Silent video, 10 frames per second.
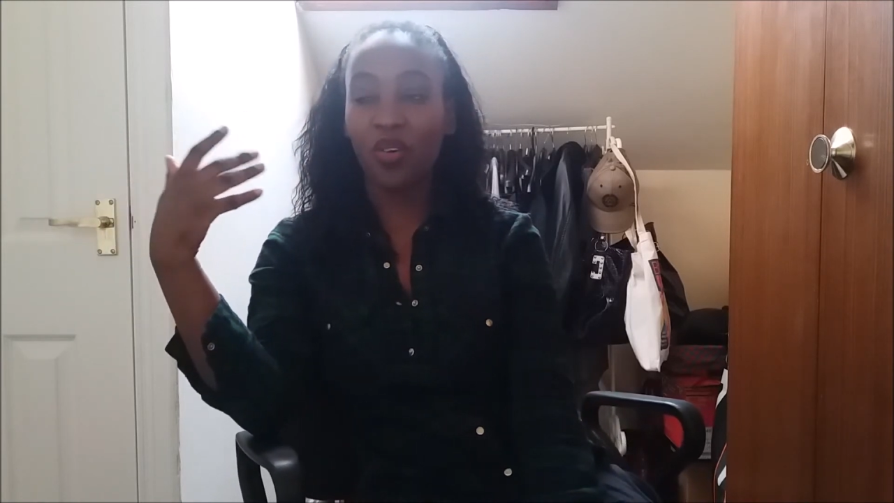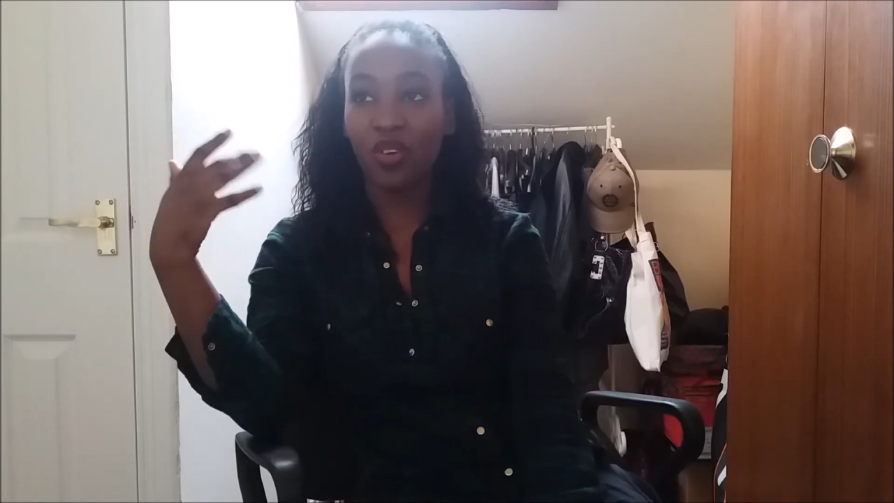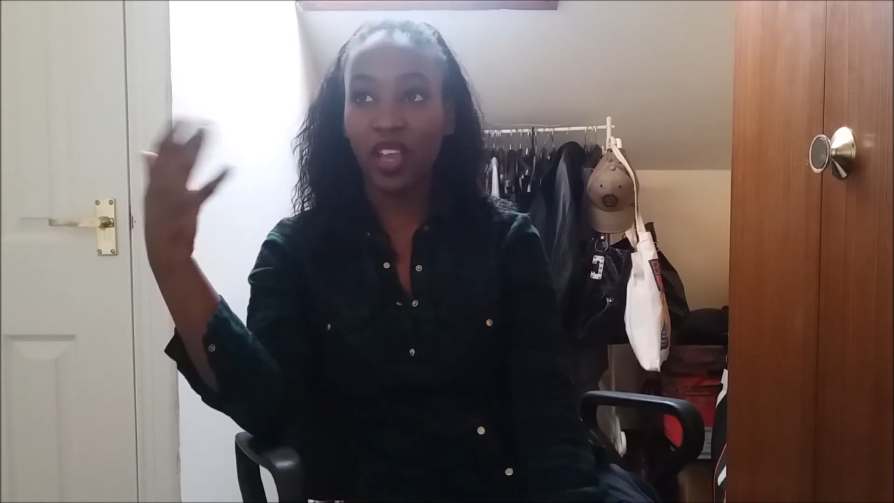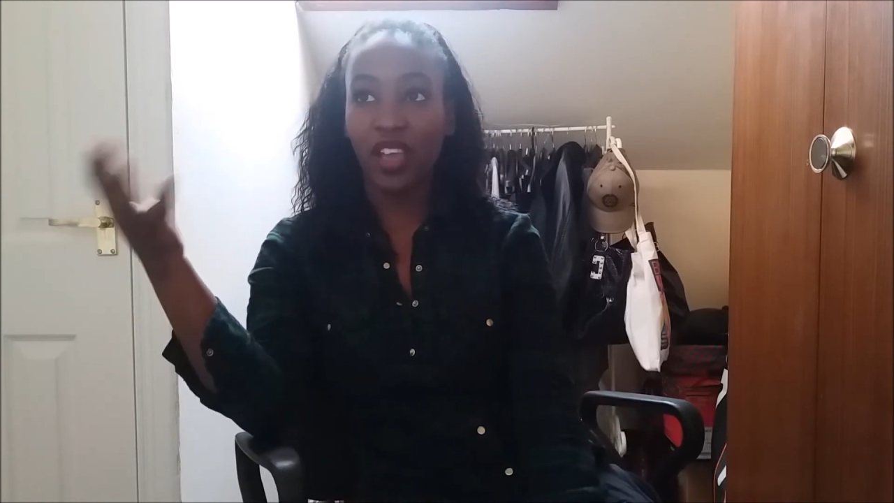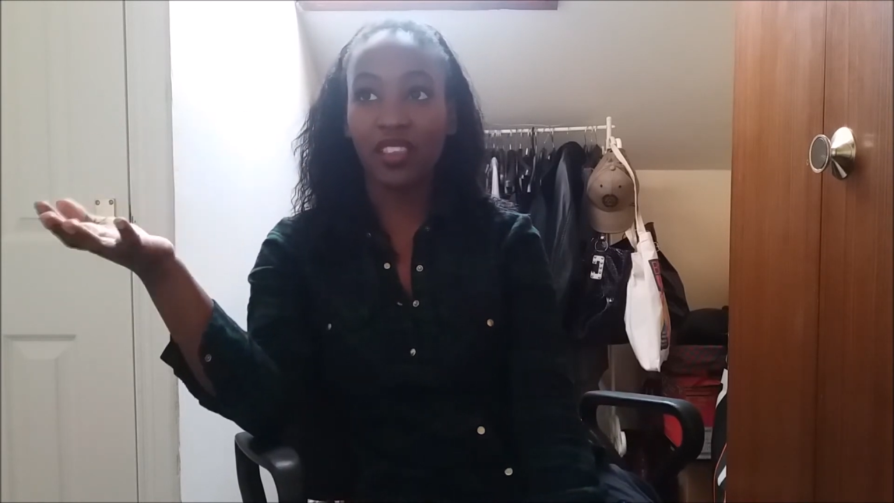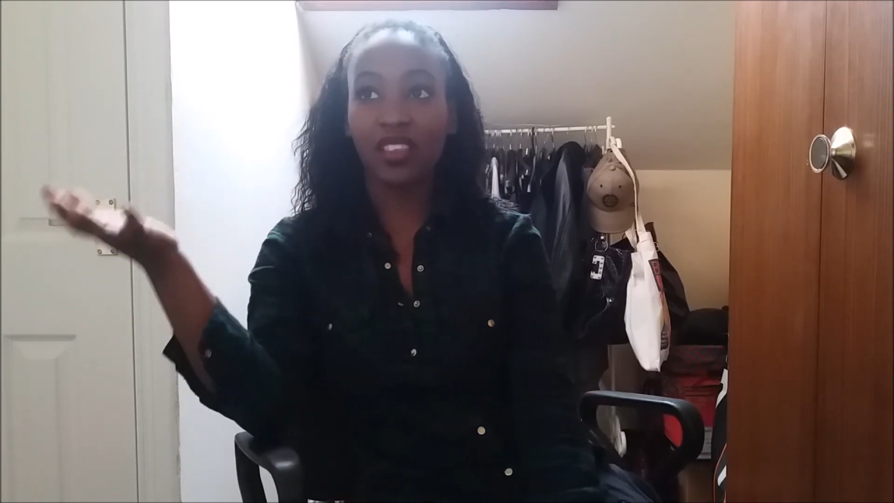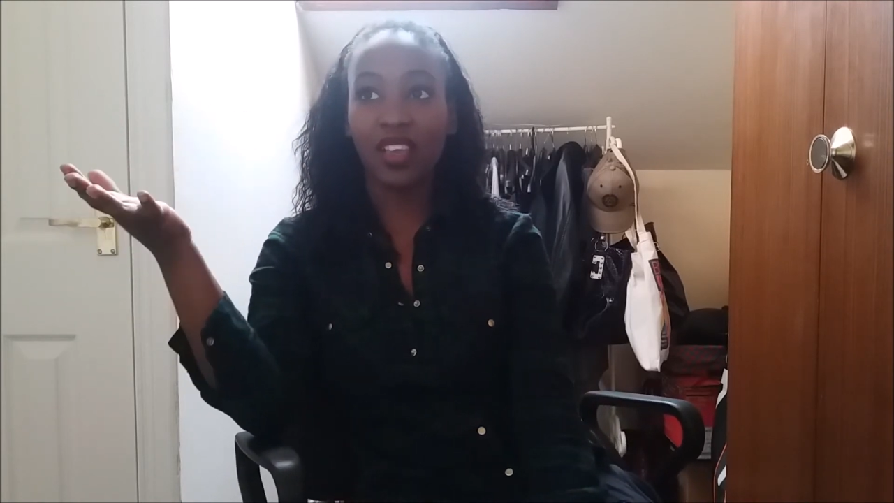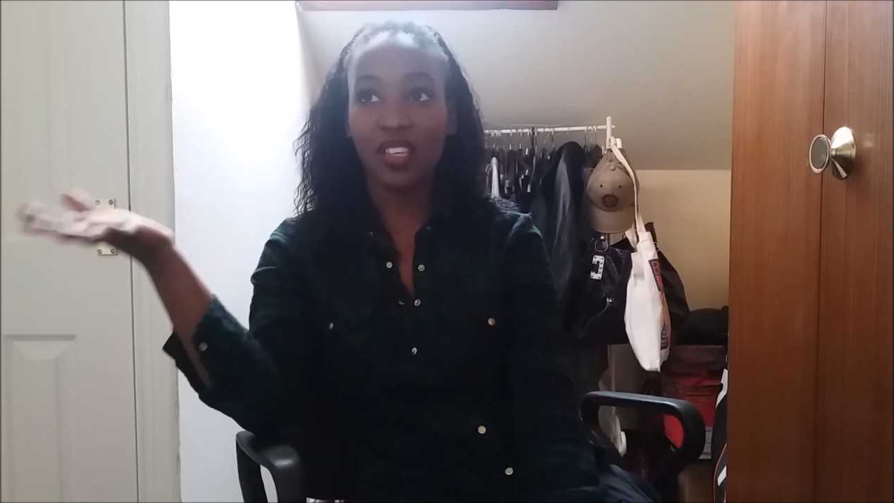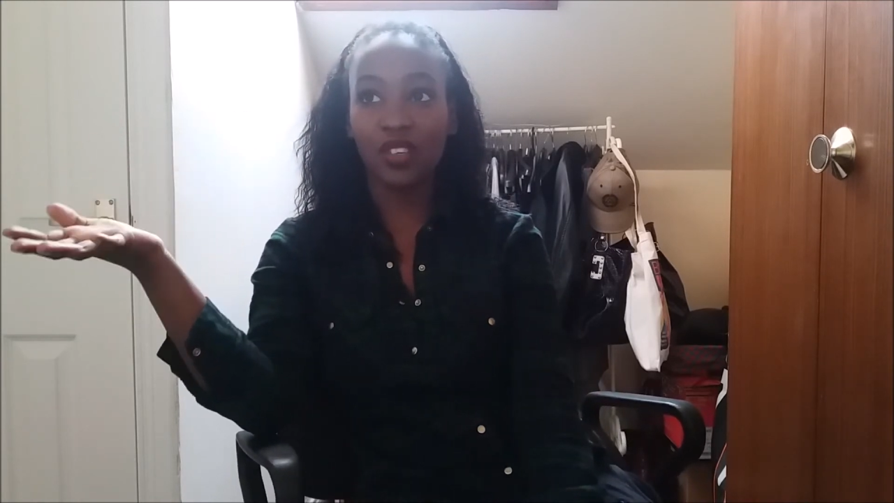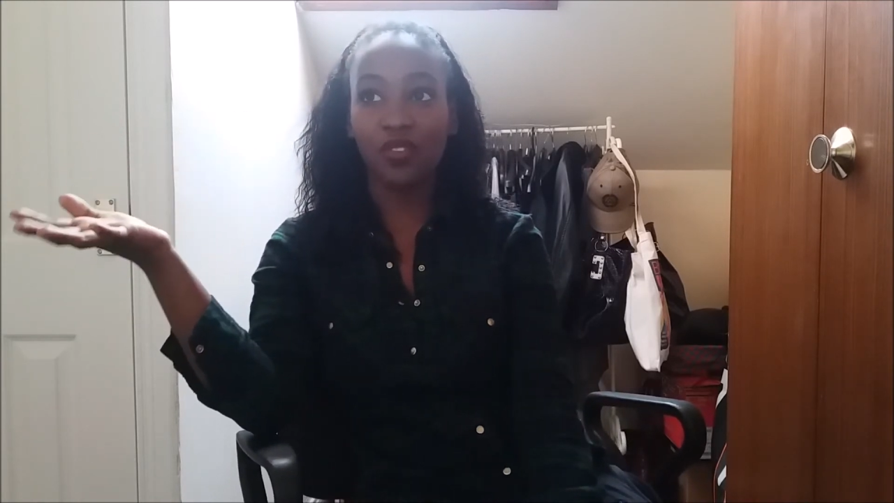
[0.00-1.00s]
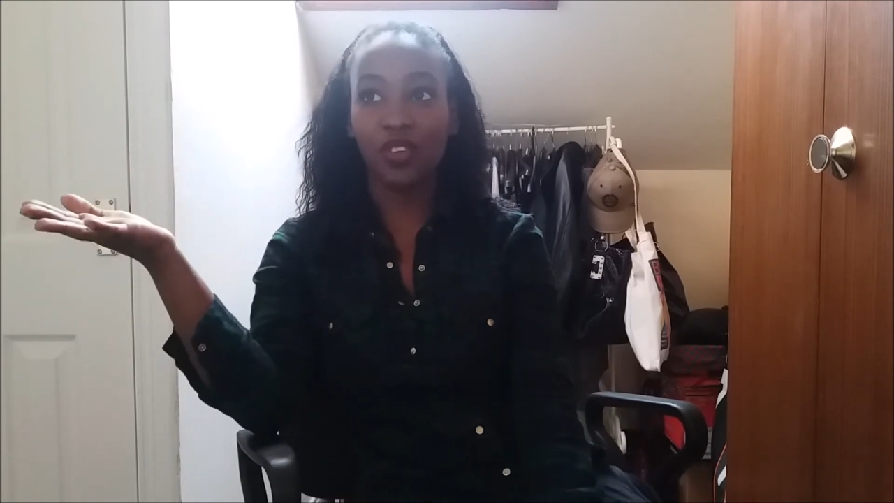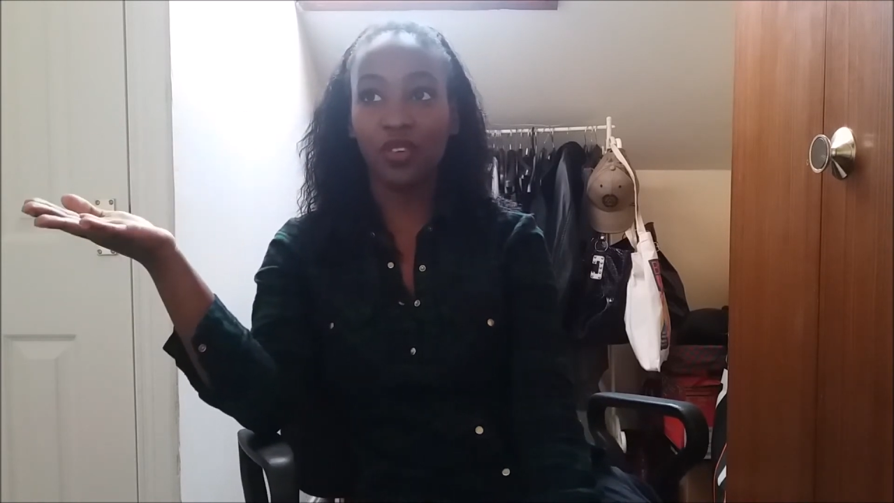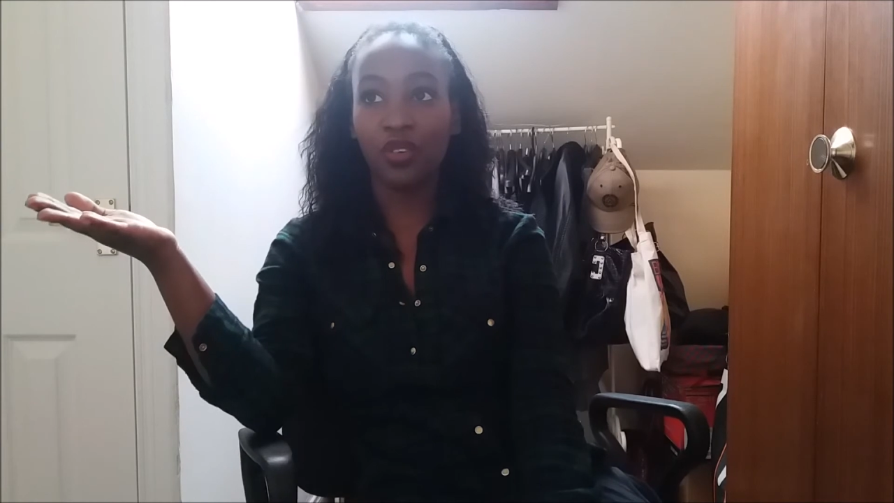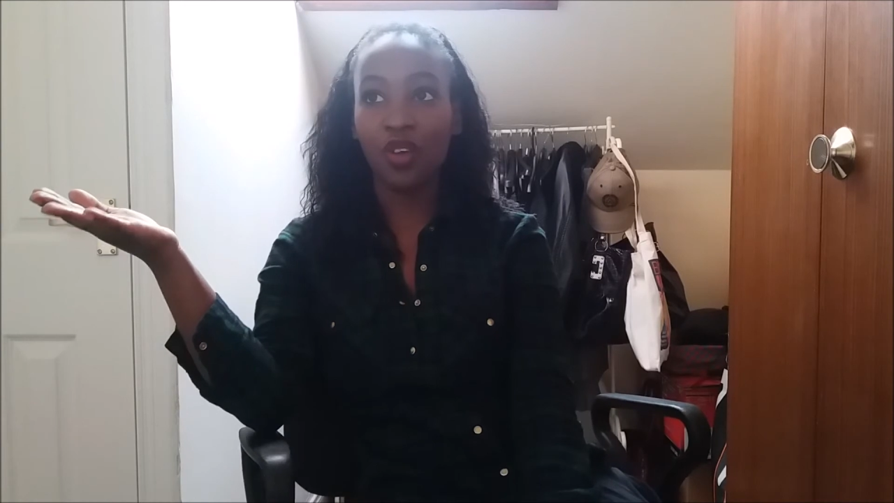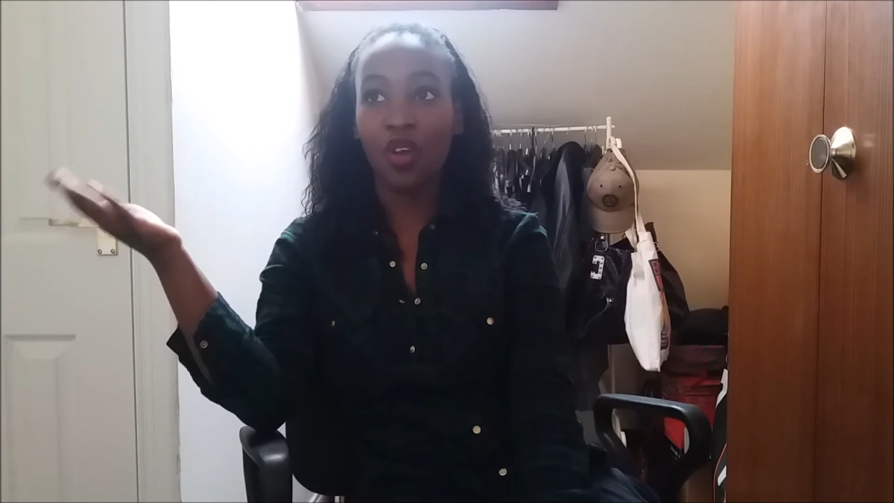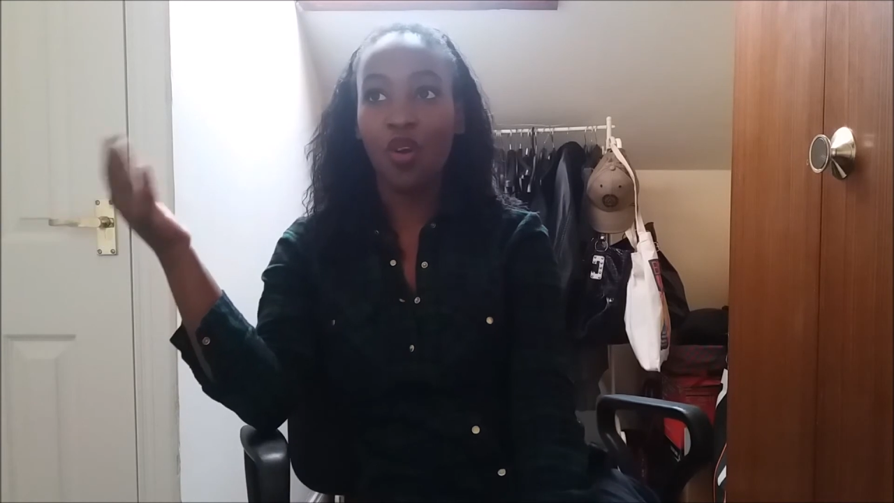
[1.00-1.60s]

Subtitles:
oh, okay, at the interview,